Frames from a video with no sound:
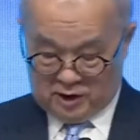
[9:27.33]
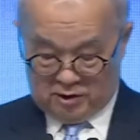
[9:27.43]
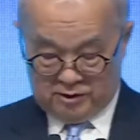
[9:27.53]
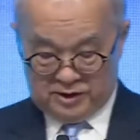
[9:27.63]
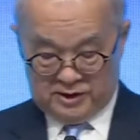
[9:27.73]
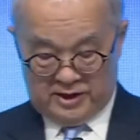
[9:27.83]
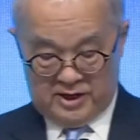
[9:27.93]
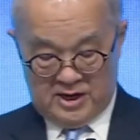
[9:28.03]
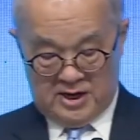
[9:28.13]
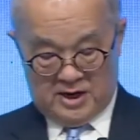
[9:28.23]
Lawrence
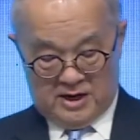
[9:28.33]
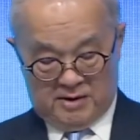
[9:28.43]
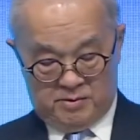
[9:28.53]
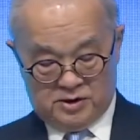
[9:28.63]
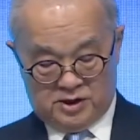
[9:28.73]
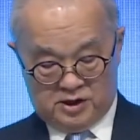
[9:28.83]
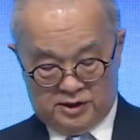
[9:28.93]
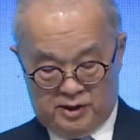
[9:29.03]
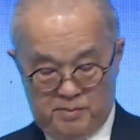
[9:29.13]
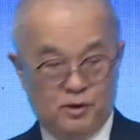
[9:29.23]
Lee and Mr.
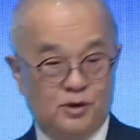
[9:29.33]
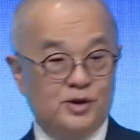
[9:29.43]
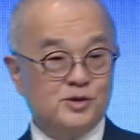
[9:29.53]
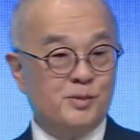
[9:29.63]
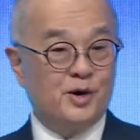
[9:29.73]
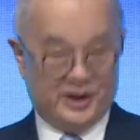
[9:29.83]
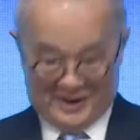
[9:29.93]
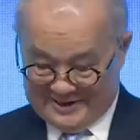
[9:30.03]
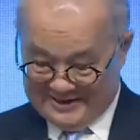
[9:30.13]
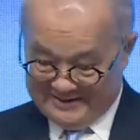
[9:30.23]
Cheng this
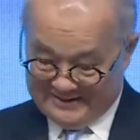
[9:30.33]
morning.